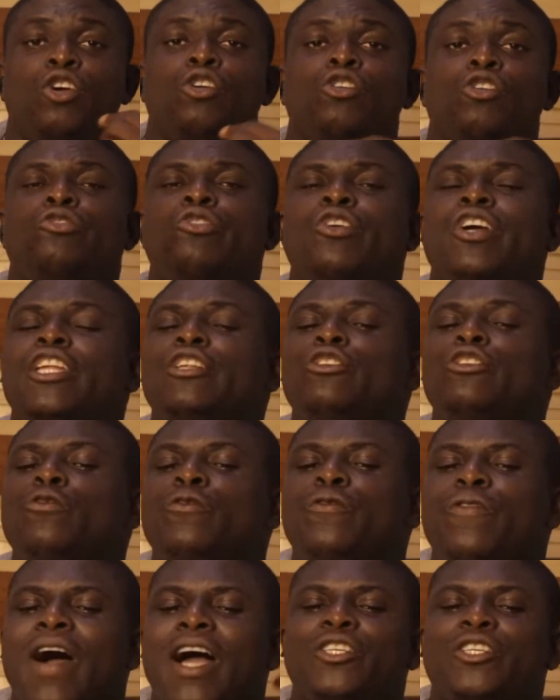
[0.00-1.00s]
You can do
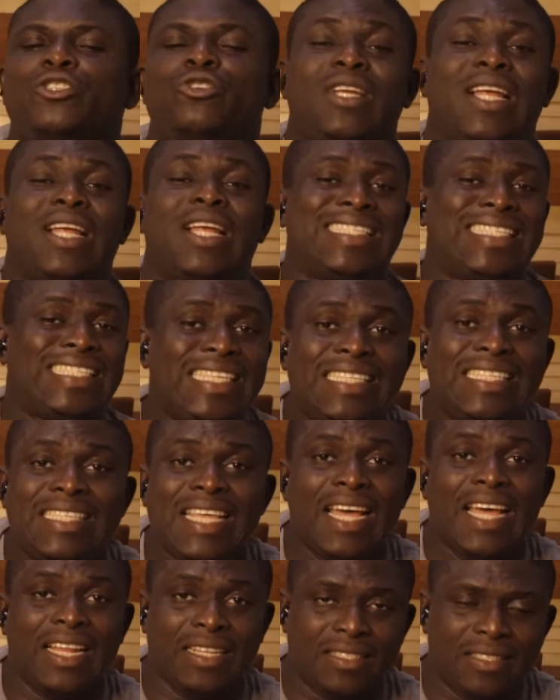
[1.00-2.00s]
virtual
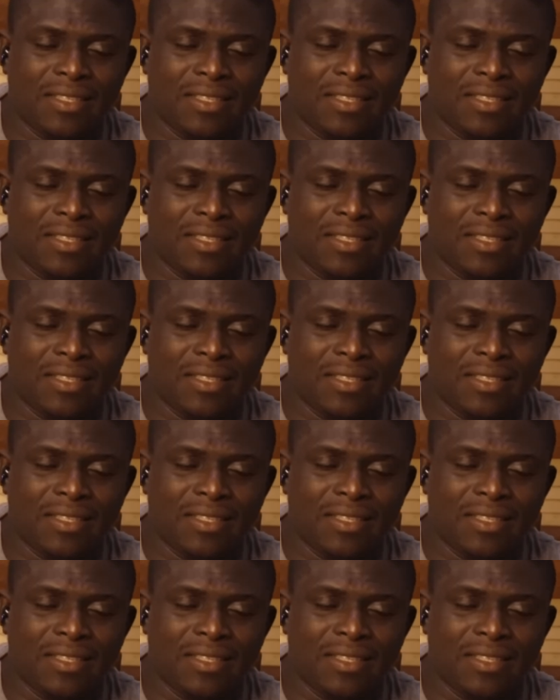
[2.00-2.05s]
assistants.